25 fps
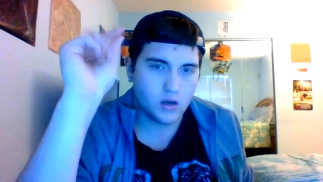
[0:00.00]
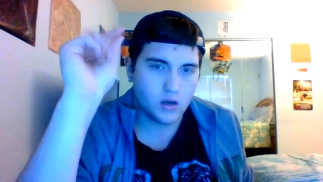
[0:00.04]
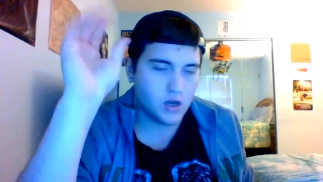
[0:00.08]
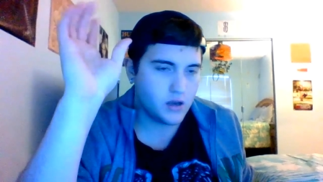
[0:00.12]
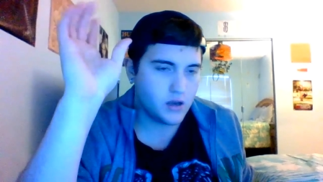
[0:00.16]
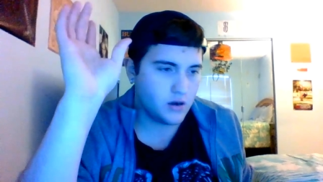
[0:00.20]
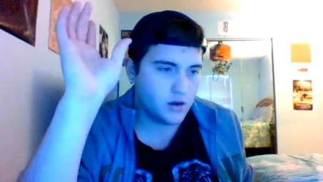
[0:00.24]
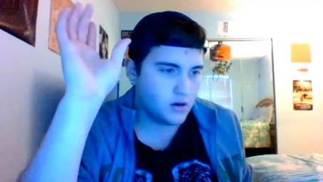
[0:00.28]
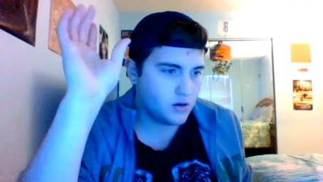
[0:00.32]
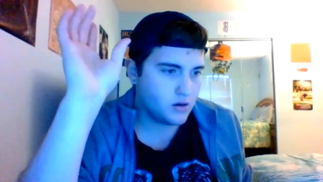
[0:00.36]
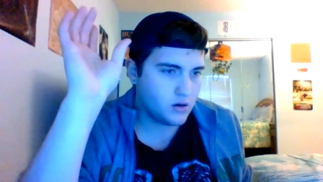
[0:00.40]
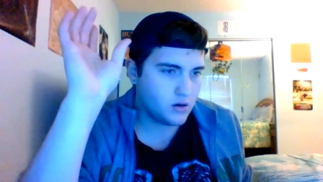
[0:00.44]

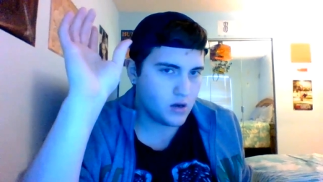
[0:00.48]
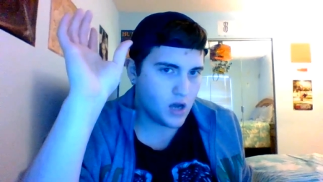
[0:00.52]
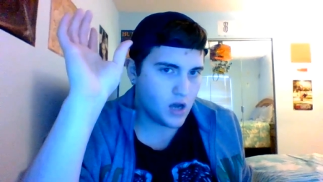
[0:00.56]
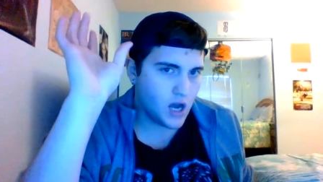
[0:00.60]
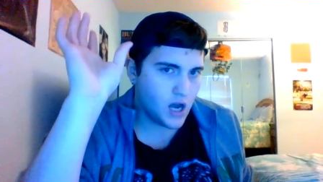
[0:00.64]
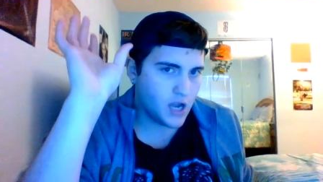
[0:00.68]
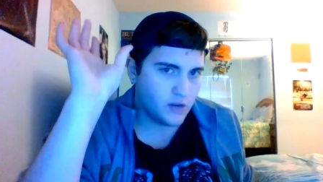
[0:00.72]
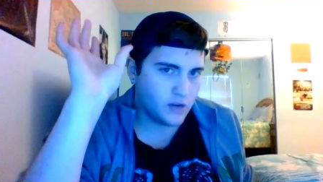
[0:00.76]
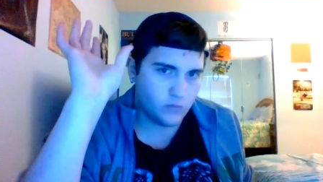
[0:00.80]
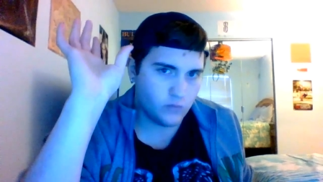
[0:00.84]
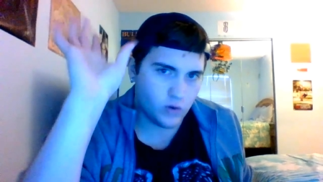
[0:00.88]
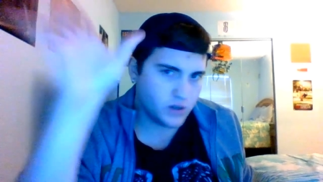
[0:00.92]
and
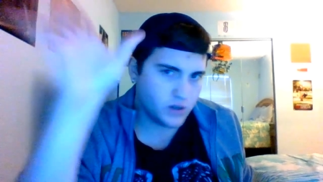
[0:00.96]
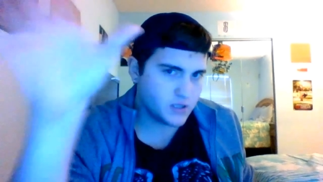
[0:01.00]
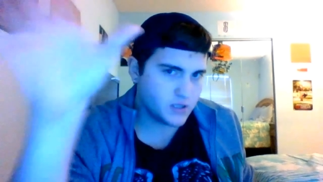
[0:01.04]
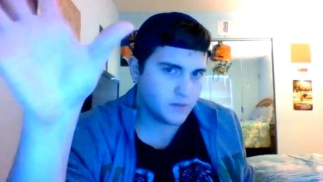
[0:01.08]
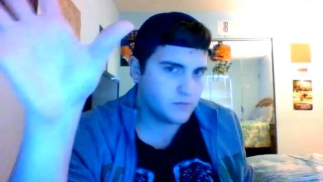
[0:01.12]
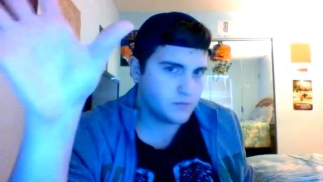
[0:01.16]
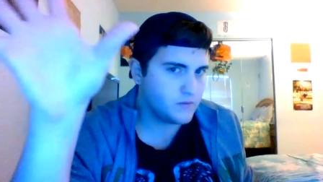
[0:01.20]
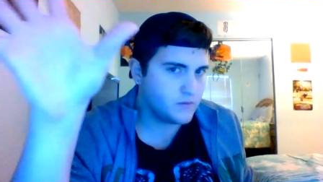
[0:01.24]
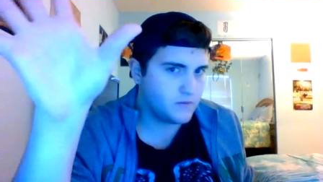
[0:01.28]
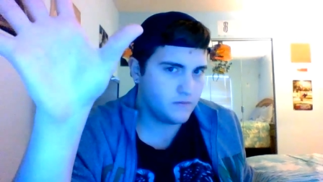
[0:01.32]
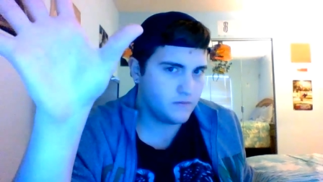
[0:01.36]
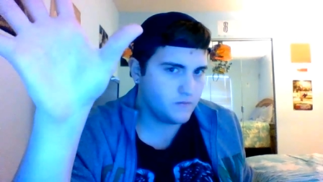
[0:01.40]
I went
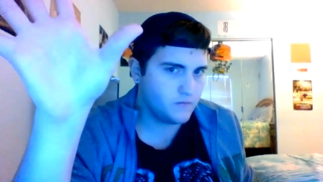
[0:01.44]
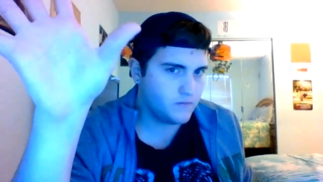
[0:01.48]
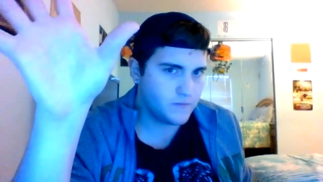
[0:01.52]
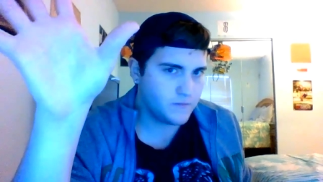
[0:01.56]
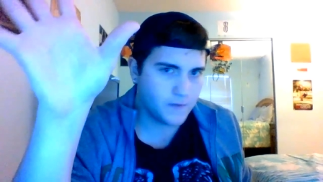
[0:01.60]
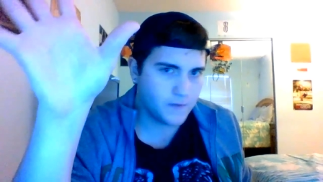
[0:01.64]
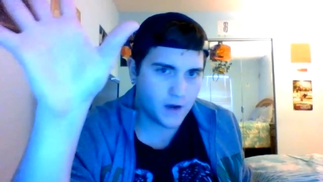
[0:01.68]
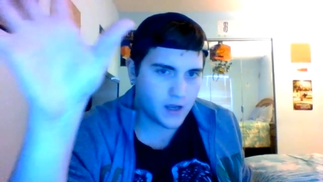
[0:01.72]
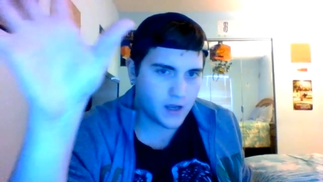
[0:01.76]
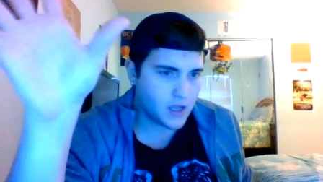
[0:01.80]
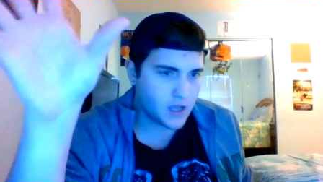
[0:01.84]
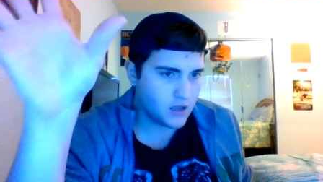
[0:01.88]
to
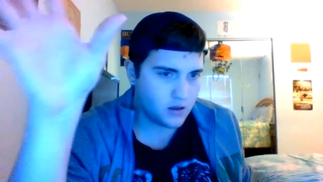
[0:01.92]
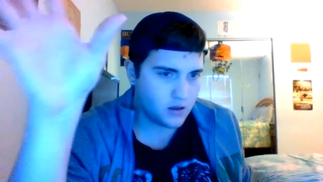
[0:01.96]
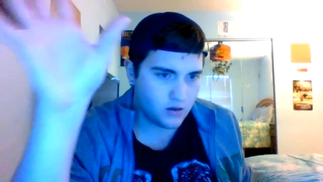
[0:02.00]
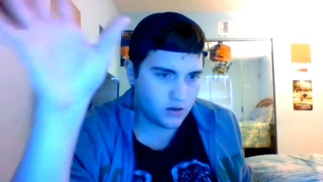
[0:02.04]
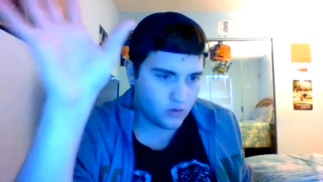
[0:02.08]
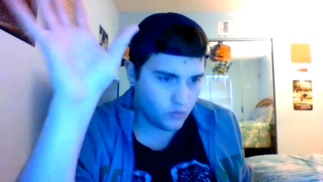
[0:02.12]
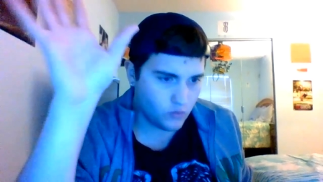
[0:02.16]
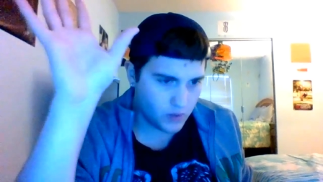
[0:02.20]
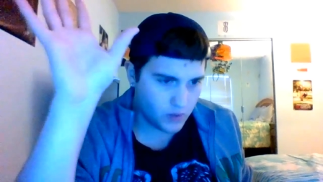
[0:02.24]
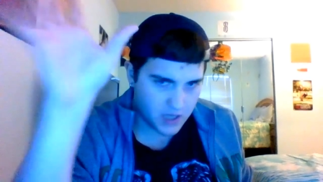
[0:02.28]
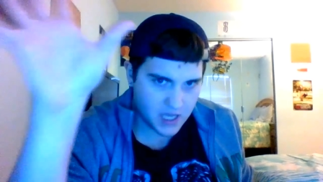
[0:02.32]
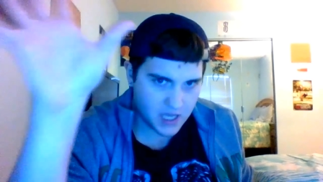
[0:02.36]

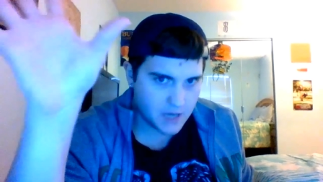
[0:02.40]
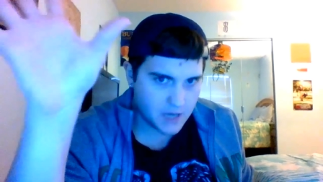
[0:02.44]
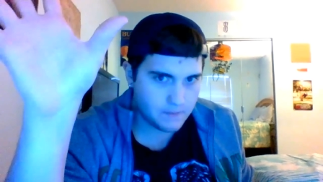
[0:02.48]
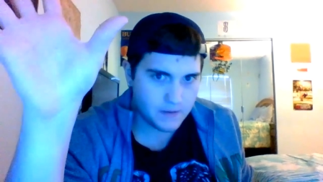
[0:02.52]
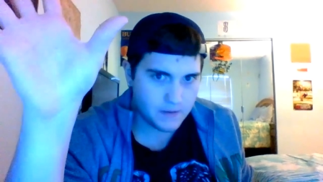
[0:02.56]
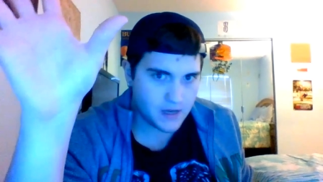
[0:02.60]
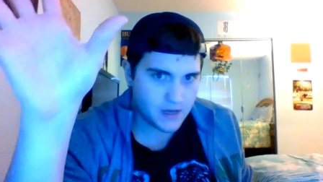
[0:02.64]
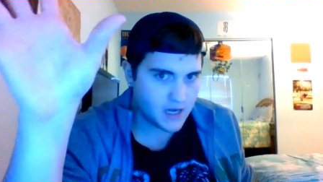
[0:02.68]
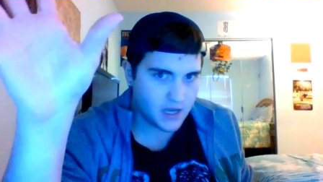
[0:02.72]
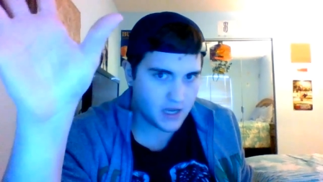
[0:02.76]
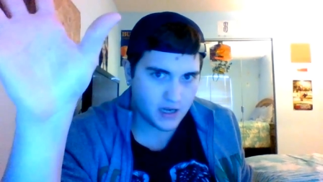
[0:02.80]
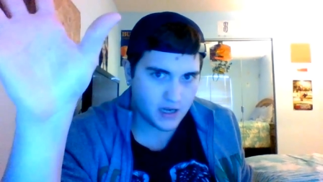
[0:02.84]
fucking
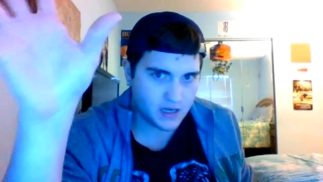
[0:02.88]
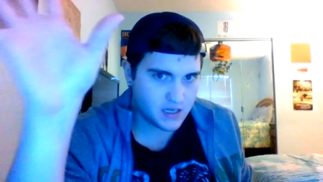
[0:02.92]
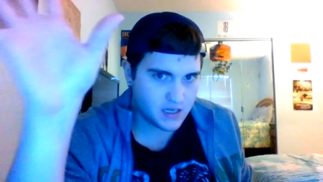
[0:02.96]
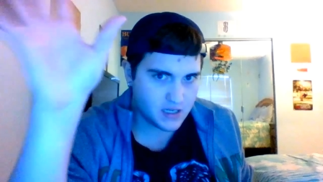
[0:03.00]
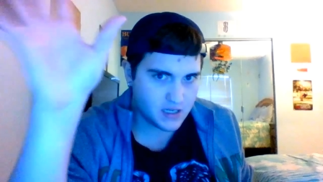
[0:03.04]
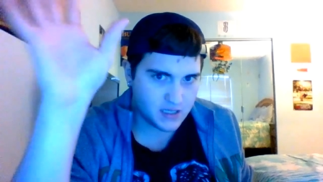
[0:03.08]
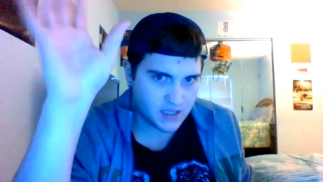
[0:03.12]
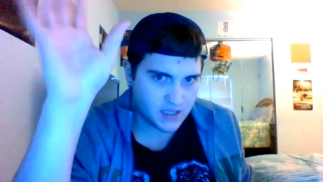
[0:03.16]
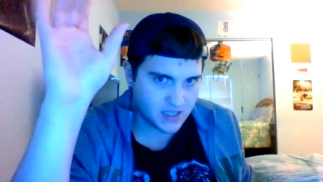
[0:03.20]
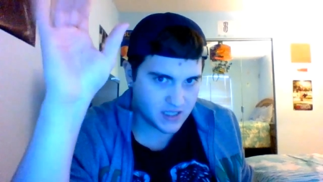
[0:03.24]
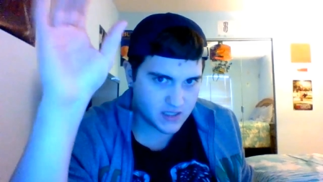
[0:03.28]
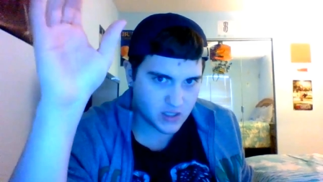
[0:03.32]
Wikipedia
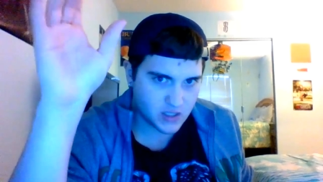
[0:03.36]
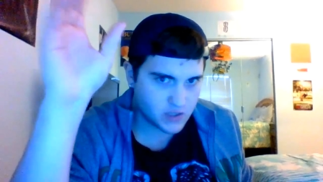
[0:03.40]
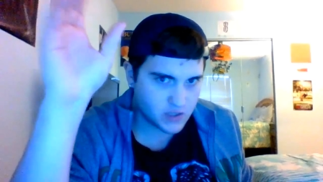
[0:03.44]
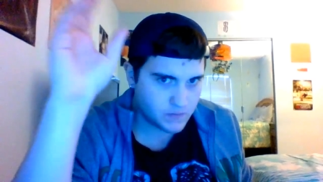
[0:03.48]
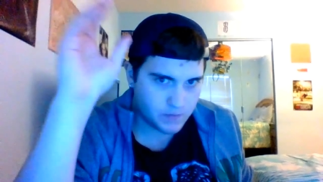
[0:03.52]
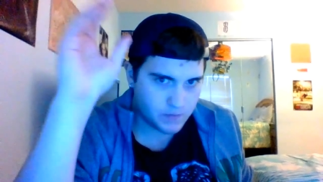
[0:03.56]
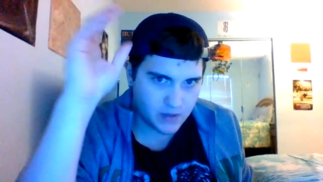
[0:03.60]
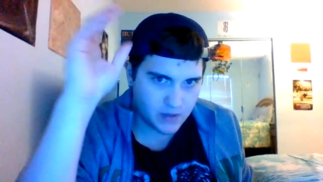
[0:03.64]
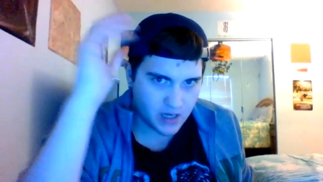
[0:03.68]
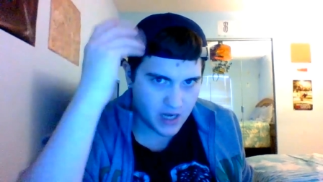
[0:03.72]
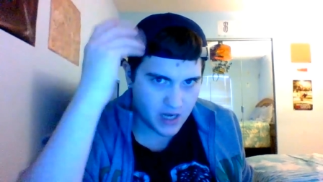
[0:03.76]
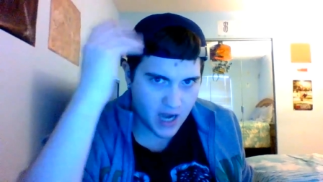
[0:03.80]
and this has
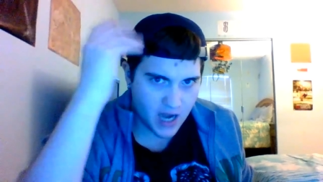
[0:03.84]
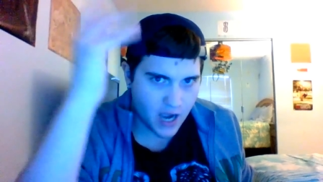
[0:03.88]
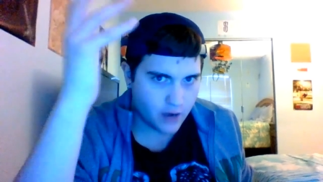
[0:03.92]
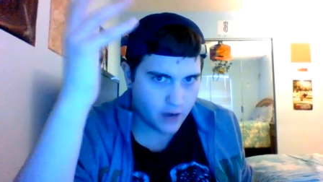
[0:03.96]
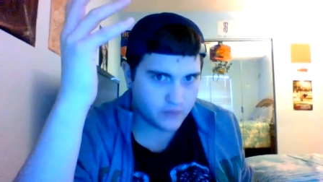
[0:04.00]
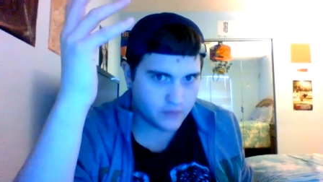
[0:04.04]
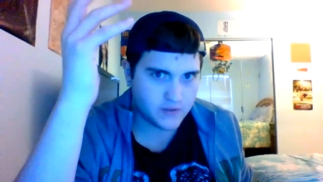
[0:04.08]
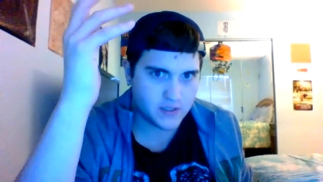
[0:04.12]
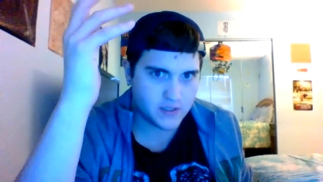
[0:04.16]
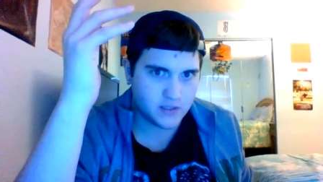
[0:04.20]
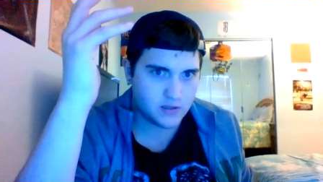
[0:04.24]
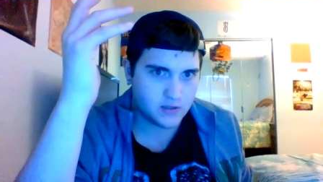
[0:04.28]
been
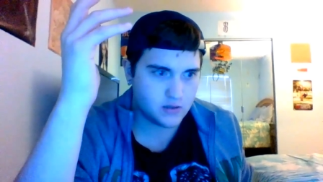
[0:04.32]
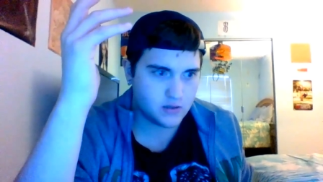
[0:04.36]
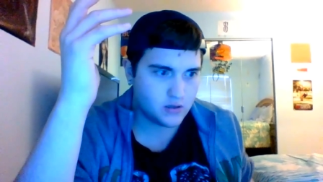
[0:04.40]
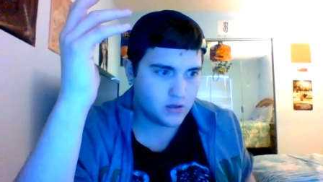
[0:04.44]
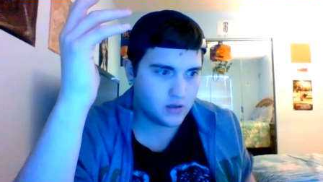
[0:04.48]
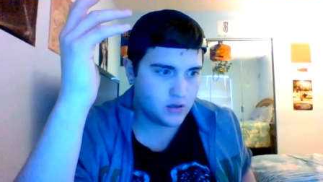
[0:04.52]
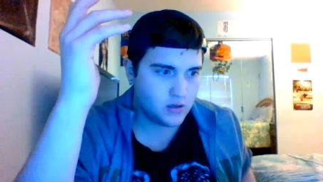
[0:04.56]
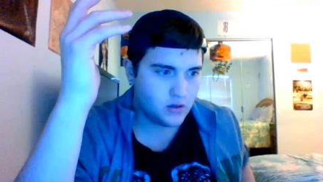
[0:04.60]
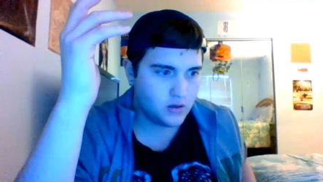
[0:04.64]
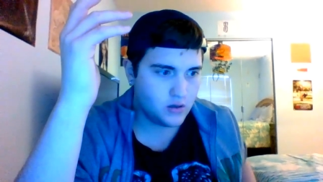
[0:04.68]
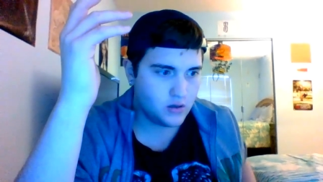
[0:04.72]
announced.